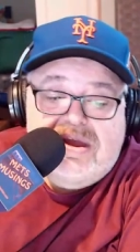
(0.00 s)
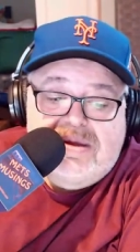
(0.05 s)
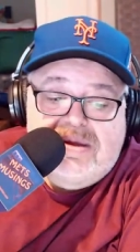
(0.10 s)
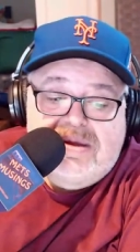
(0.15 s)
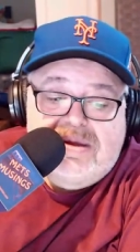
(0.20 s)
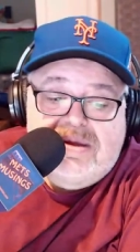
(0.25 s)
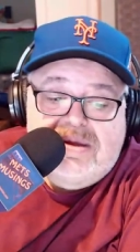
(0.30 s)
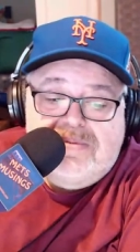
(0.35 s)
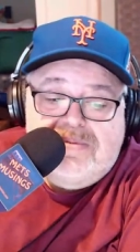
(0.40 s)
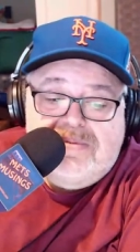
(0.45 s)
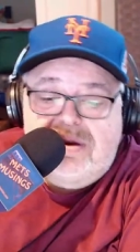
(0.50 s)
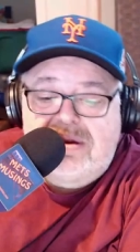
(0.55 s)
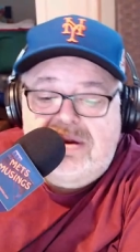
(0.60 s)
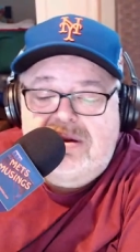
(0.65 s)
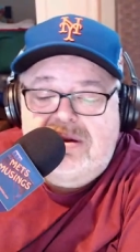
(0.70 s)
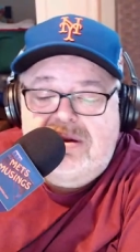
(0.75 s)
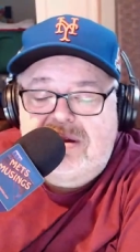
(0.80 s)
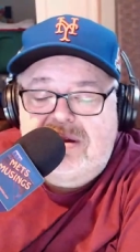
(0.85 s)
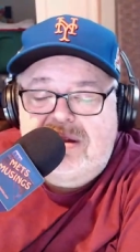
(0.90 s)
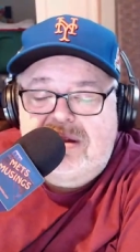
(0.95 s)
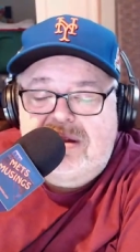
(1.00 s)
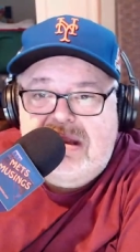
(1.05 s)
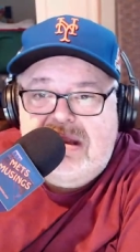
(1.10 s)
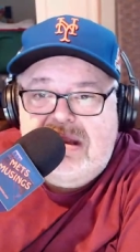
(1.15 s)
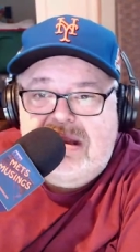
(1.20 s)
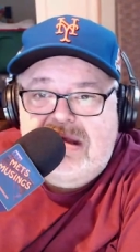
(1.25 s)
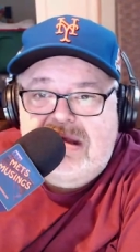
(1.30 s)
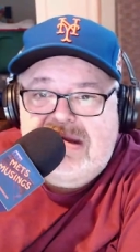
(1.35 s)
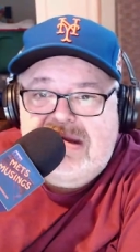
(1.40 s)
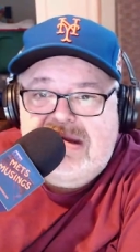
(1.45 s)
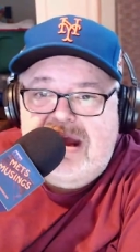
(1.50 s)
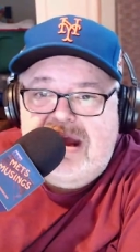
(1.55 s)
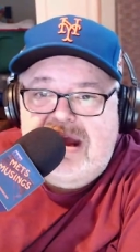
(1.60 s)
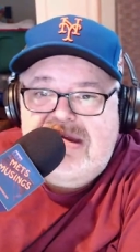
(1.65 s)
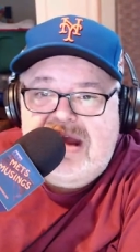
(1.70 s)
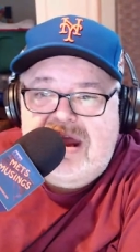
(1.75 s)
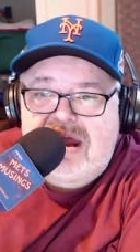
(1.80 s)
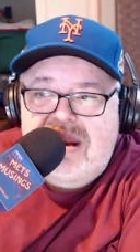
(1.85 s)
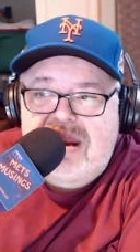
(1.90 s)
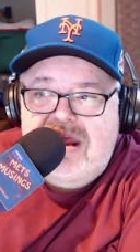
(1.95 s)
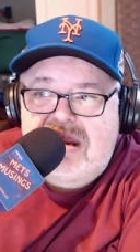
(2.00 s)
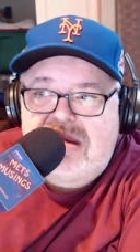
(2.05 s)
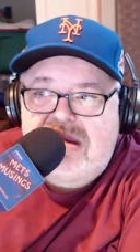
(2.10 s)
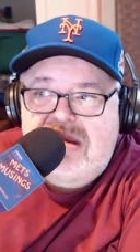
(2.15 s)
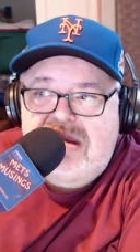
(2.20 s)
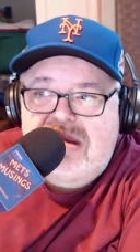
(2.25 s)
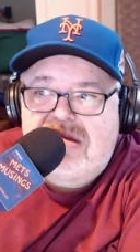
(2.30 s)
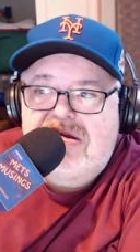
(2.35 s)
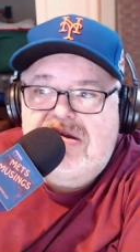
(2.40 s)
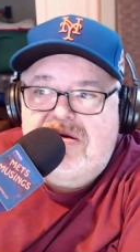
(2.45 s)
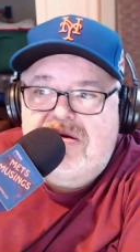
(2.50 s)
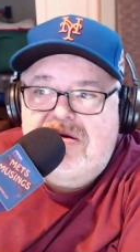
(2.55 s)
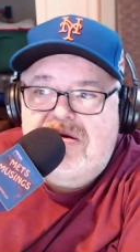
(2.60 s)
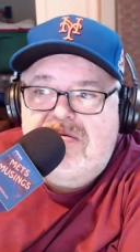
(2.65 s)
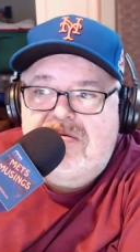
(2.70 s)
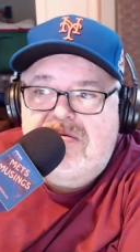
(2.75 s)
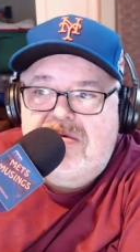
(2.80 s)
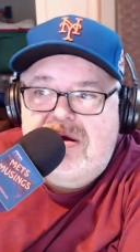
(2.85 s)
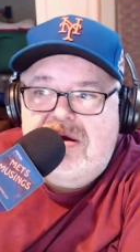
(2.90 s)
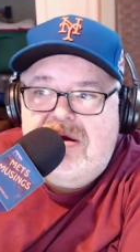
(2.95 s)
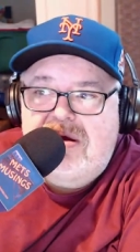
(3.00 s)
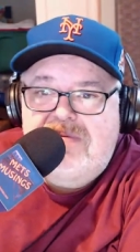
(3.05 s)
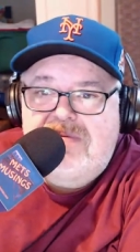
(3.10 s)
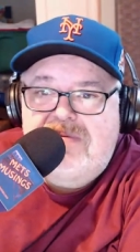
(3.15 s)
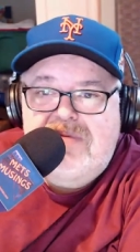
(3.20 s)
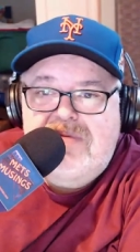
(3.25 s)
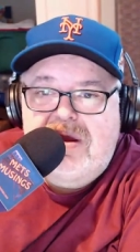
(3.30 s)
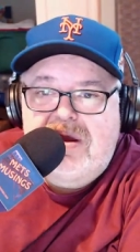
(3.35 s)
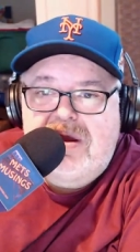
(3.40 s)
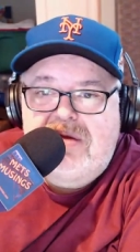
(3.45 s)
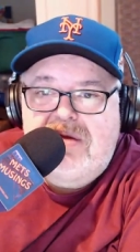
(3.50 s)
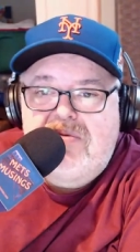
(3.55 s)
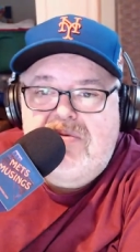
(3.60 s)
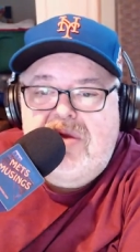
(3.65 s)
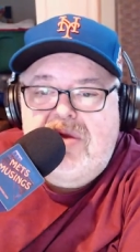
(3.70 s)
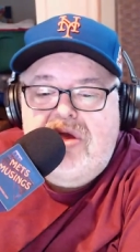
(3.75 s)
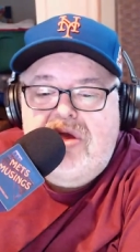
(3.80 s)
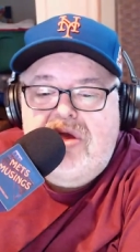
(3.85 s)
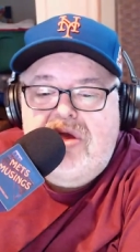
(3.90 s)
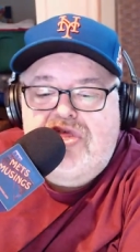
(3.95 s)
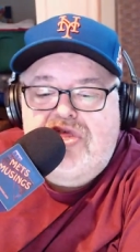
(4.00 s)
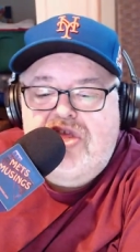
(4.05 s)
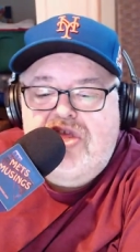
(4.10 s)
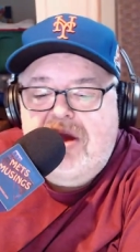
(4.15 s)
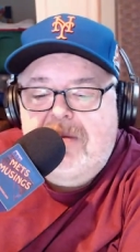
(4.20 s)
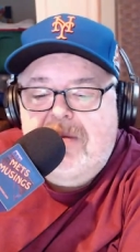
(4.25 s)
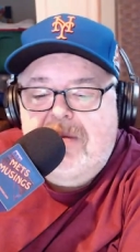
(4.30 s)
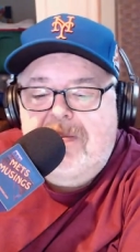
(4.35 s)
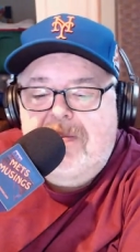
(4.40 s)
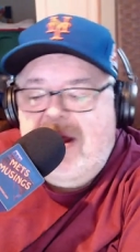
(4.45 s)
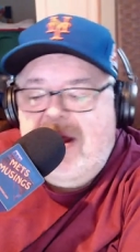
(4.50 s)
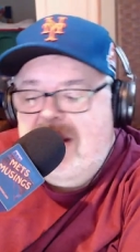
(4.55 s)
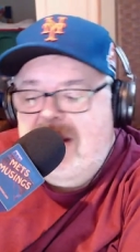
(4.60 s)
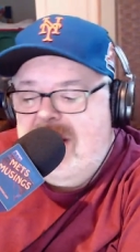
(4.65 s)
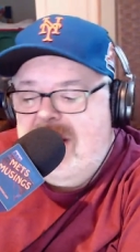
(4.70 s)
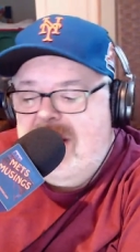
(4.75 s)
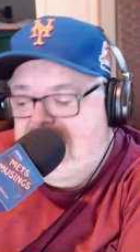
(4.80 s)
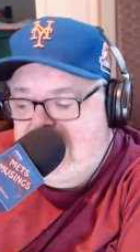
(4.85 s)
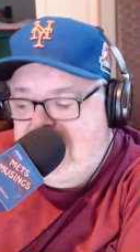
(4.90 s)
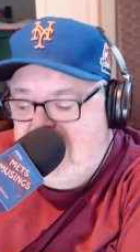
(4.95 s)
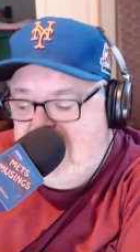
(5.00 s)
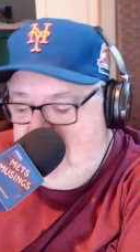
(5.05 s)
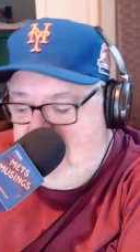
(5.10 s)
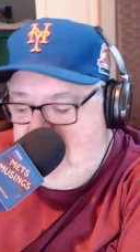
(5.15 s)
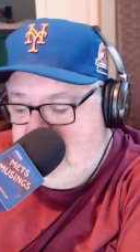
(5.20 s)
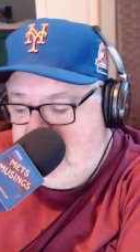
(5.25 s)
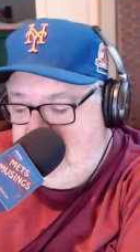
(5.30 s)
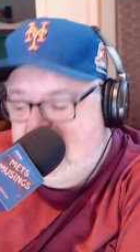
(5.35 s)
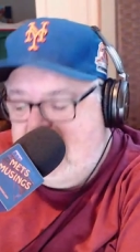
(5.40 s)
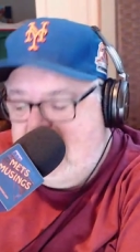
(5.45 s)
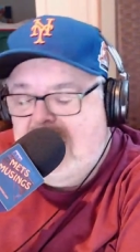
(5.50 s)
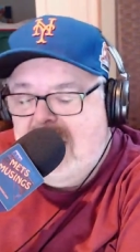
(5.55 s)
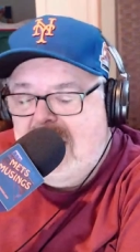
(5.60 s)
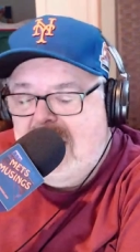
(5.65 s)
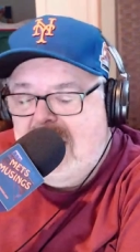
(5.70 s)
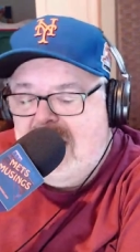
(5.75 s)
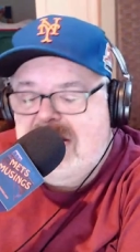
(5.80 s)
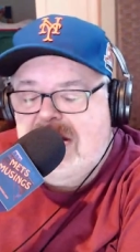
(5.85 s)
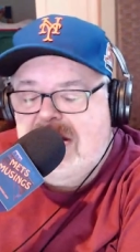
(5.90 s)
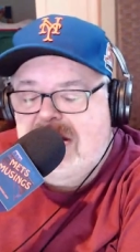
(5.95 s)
but these guys got in. So, and what do you think about this class?